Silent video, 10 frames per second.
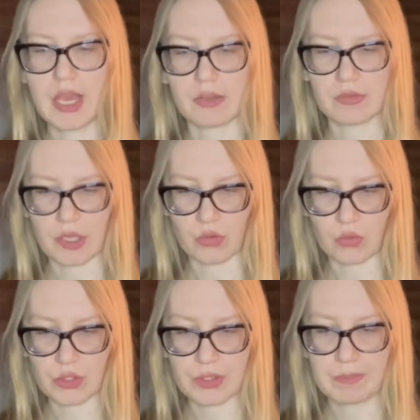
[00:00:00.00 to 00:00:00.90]

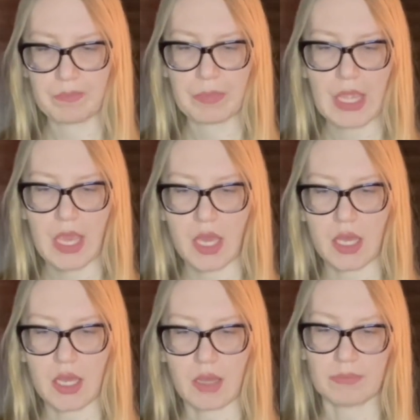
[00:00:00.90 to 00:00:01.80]
rose,
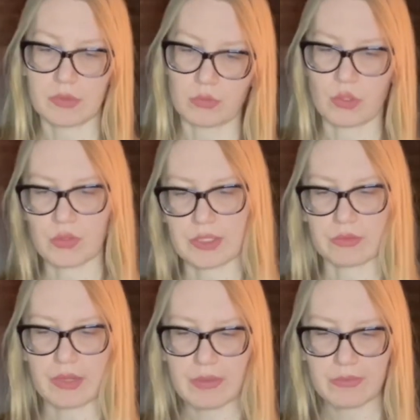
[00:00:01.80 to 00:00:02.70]
rose and
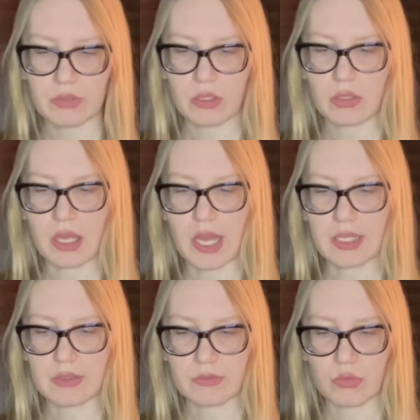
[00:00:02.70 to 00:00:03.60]
grapefruit,
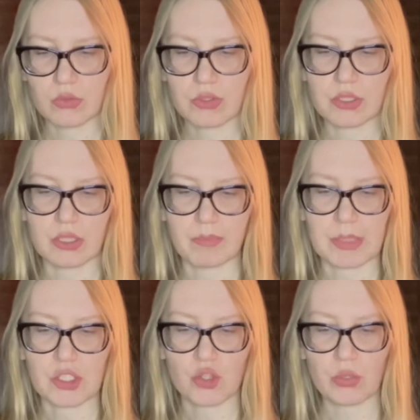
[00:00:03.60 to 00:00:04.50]
agarwood,
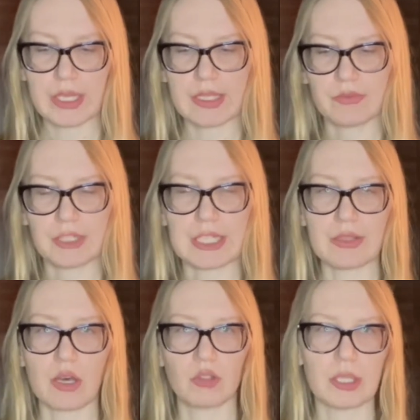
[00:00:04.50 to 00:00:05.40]
patchouli and
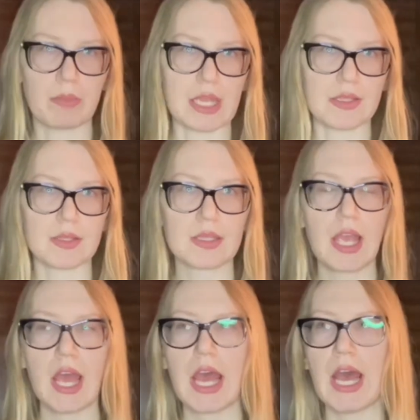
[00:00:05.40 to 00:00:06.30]
vanilla on the base.
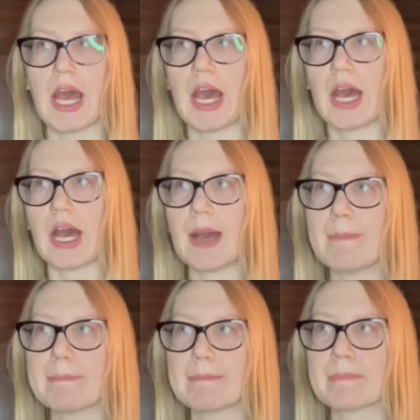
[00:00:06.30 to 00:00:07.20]

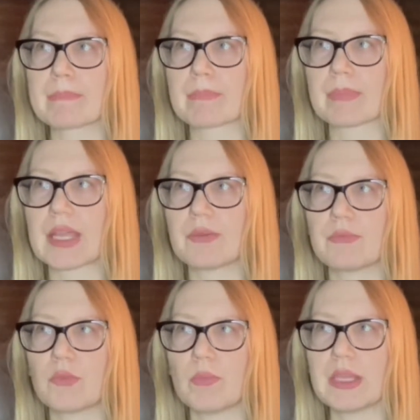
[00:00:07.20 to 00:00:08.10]

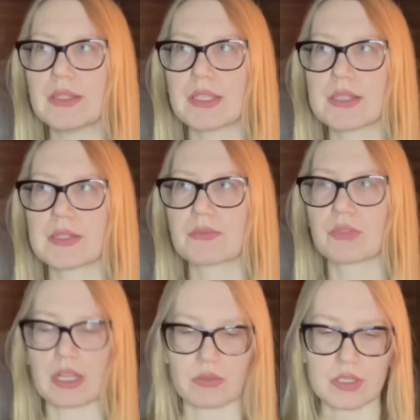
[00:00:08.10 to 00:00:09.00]
For me this
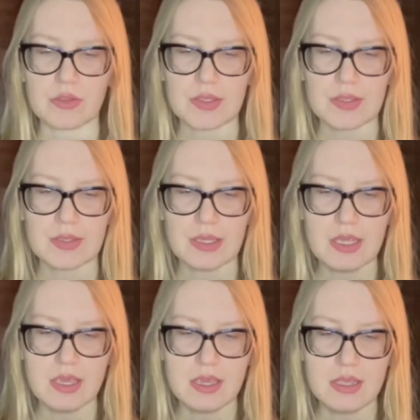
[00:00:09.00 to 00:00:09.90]
fragrance
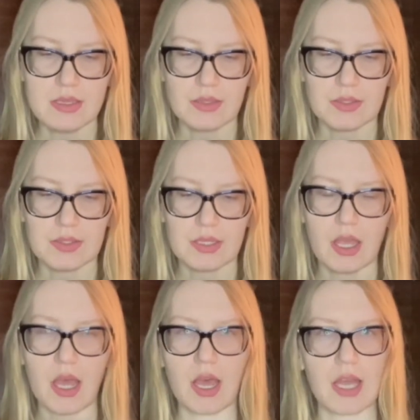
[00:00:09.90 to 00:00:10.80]
is,
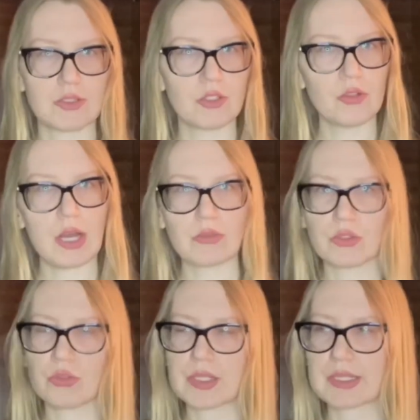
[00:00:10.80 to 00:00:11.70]
I don't know how
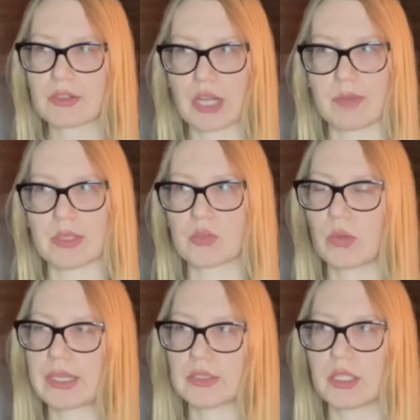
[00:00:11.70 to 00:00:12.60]
to describe it.
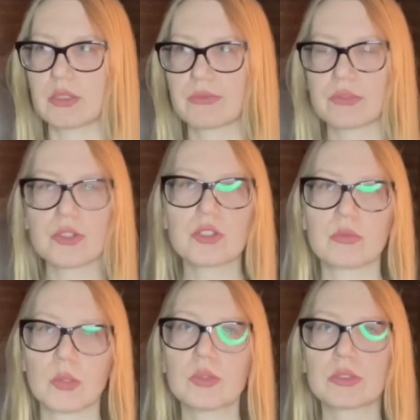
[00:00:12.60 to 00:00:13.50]
Well, first
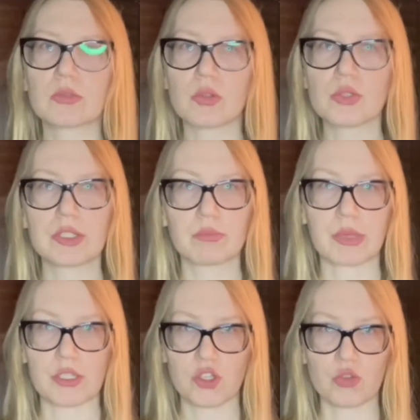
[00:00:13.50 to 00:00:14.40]
of all, the rose and
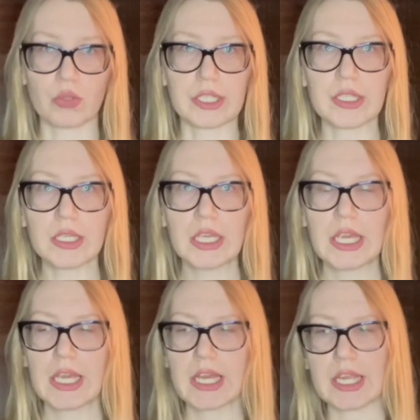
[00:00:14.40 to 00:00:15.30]
patchouli,
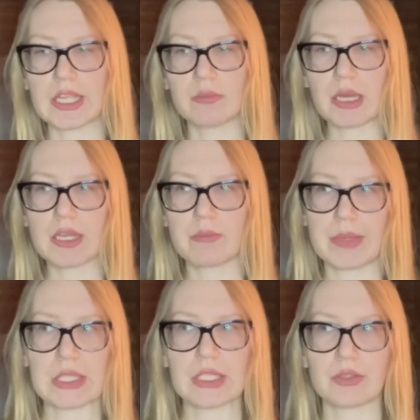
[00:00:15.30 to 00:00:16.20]
in my
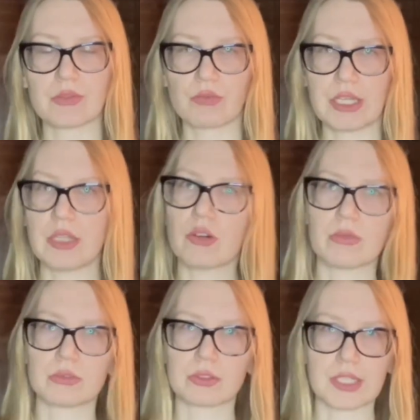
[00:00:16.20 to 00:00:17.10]
opinion, is really
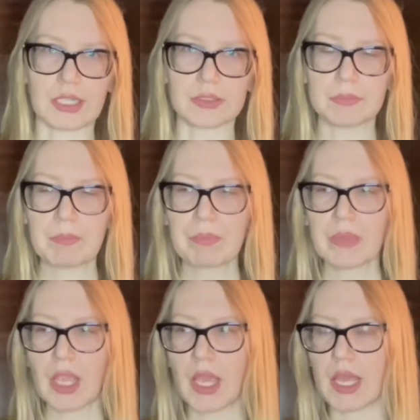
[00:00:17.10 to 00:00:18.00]
overdone.
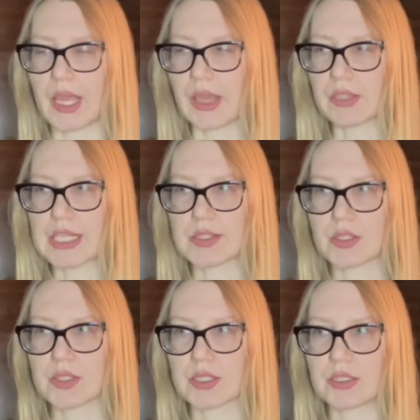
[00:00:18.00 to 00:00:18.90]
And
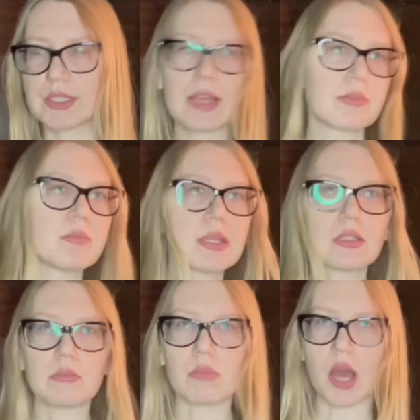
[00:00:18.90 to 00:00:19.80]
it's never
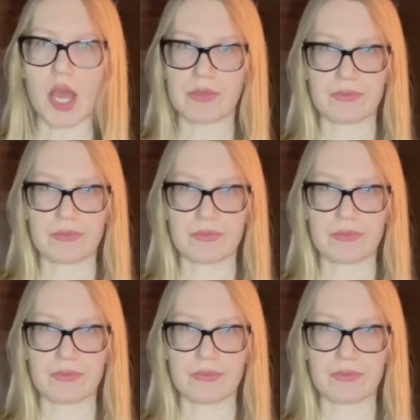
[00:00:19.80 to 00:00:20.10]
been my